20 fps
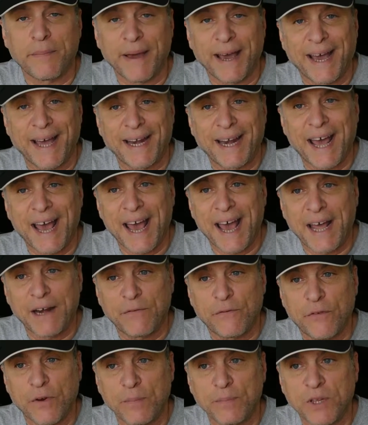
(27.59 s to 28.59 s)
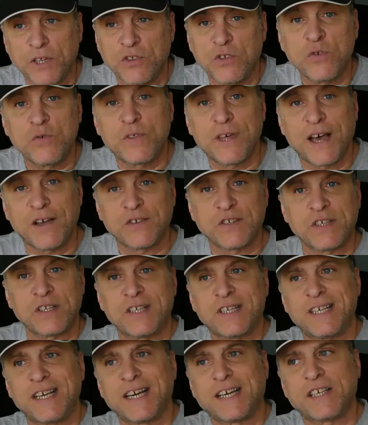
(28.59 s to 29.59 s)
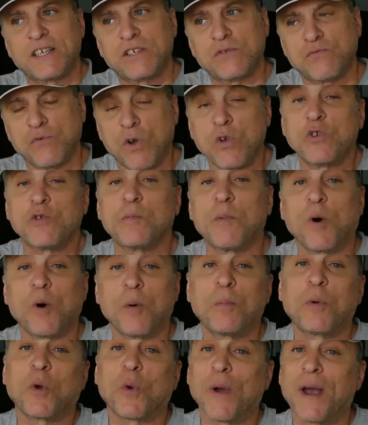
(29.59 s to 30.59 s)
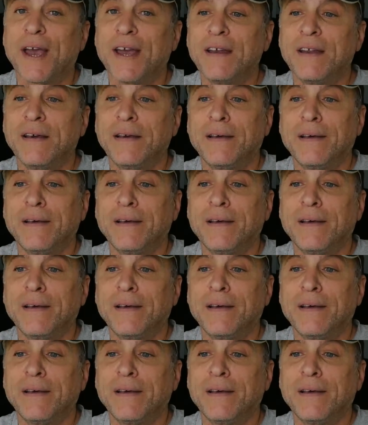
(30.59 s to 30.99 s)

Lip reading: band hat from the 2006 Rose Bowl Parade,